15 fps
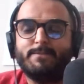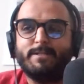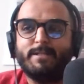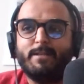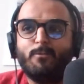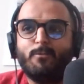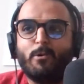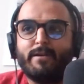
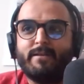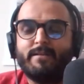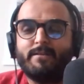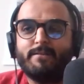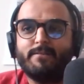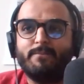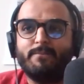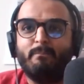really want
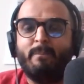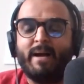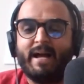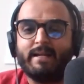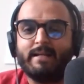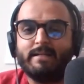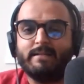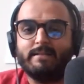
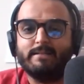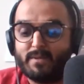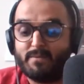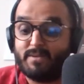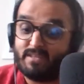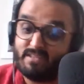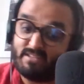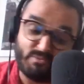back
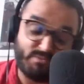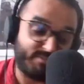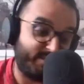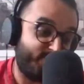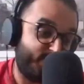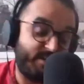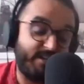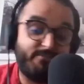maybe you know
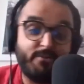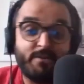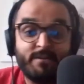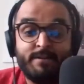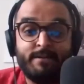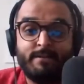some travel